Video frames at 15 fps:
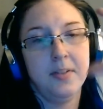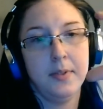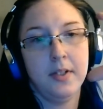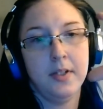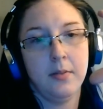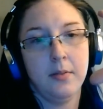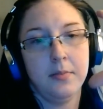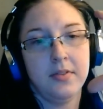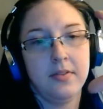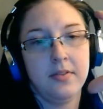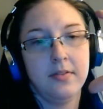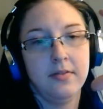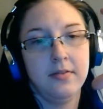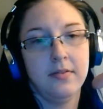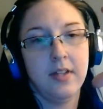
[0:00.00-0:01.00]
cups.
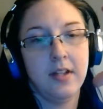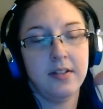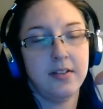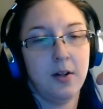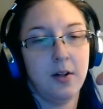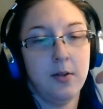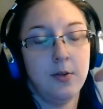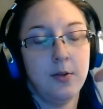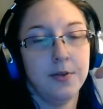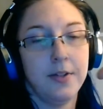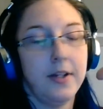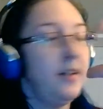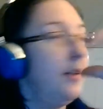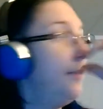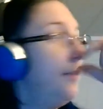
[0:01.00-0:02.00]
That's how old I
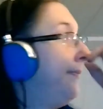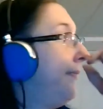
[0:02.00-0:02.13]
am.